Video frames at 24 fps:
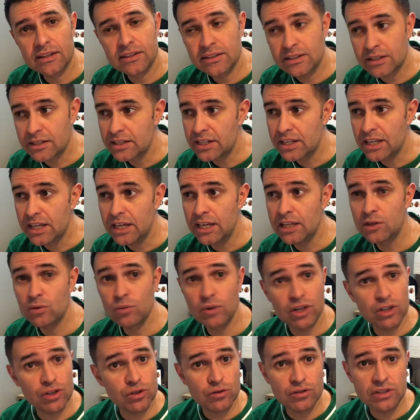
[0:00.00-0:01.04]
third kit
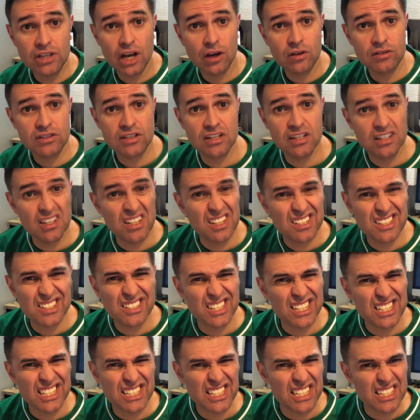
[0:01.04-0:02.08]
one,
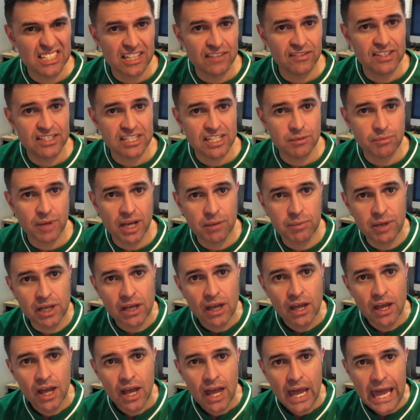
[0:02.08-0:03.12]
2016-17 maybe,
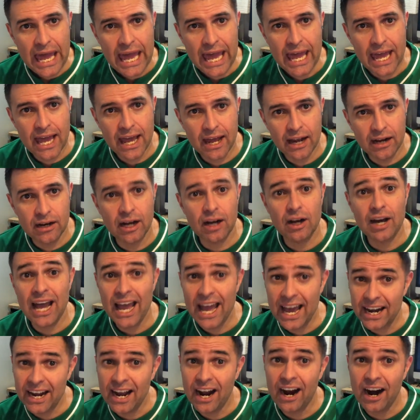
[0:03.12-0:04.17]
and I
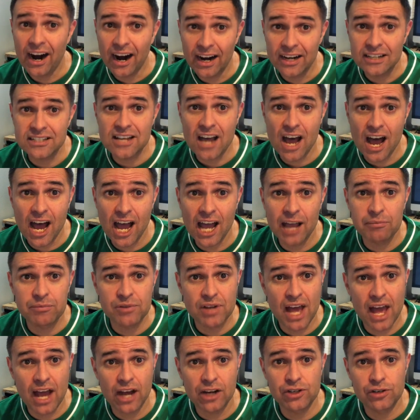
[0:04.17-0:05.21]
had a hard time
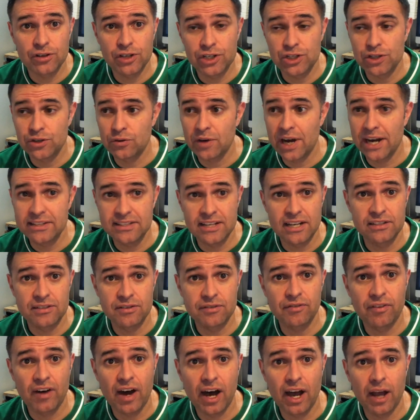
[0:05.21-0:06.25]
actually to
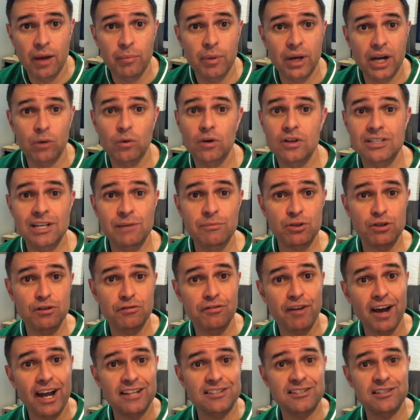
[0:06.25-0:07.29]
identify, but I was able to
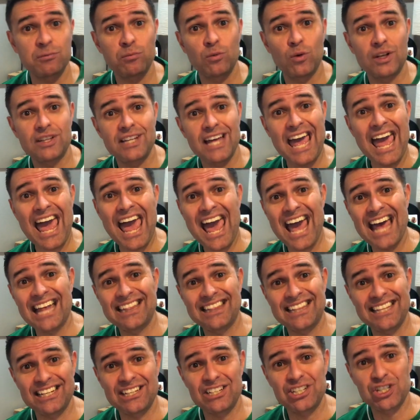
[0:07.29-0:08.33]
find someone that
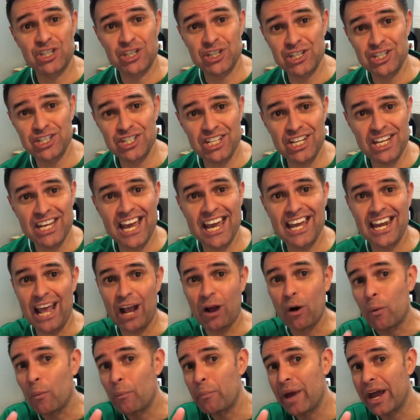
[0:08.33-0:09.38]
had the jersey, and I
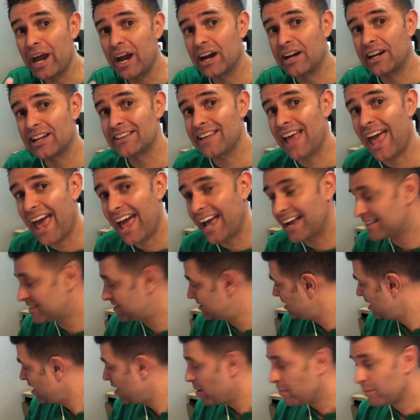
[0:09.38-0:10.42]
compared the
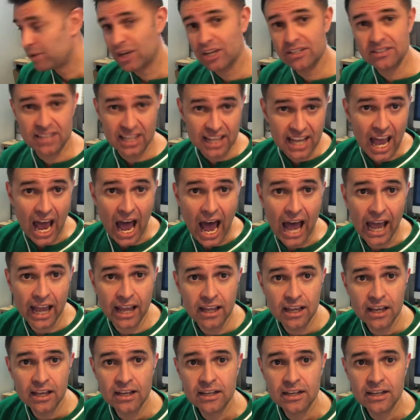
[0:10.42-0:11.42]
tags because the guy